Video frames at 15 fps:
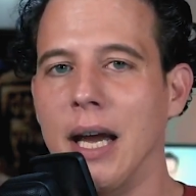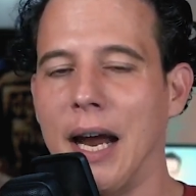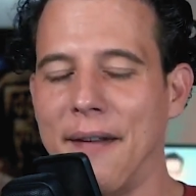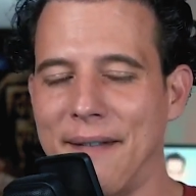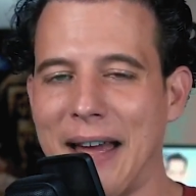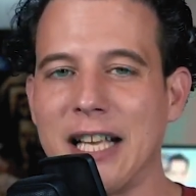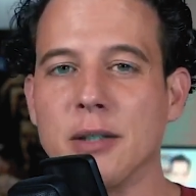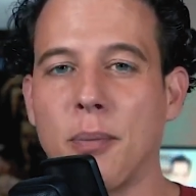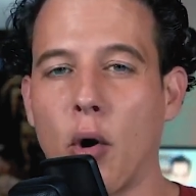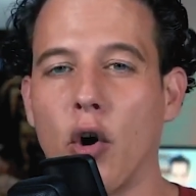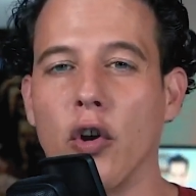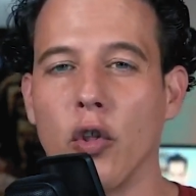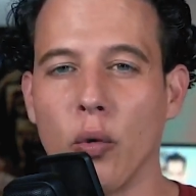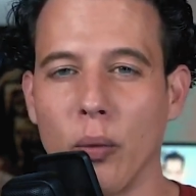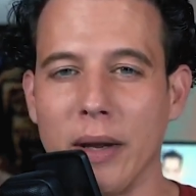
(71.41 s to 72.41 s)
And that's
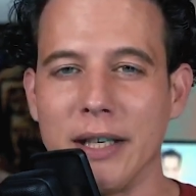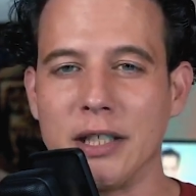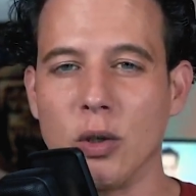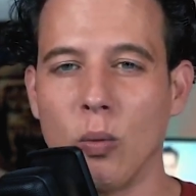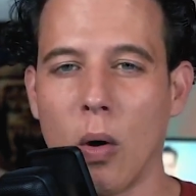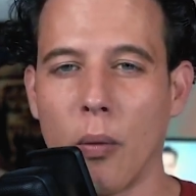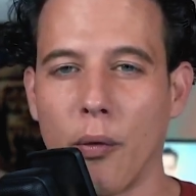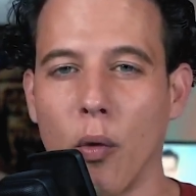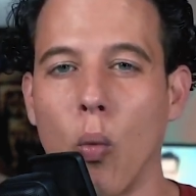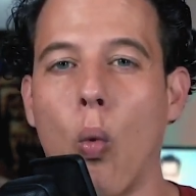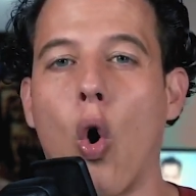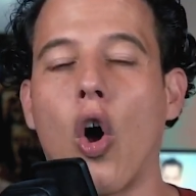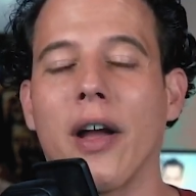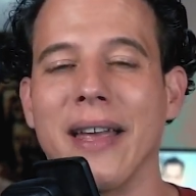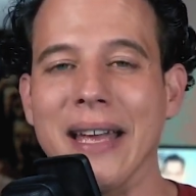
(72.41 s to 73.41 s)
part of the reason why we're
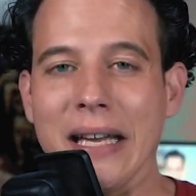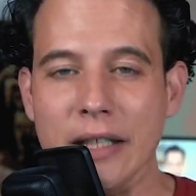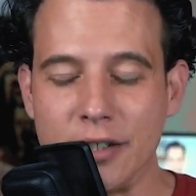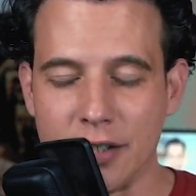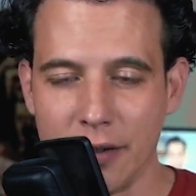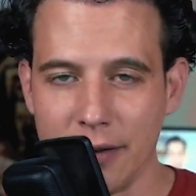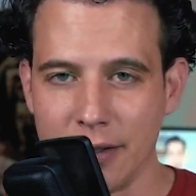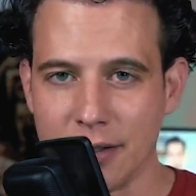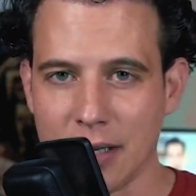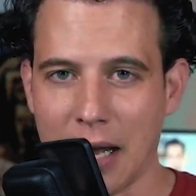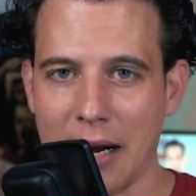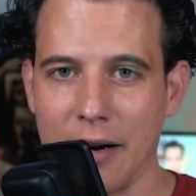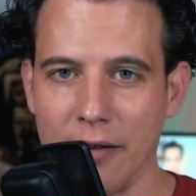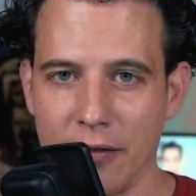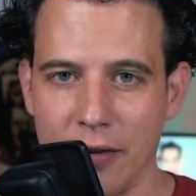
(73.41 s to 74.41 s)
walking into this
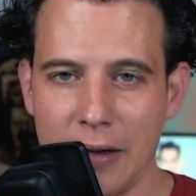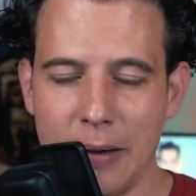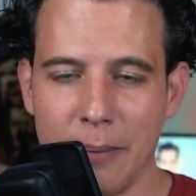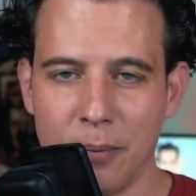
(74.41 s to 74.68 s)
kind of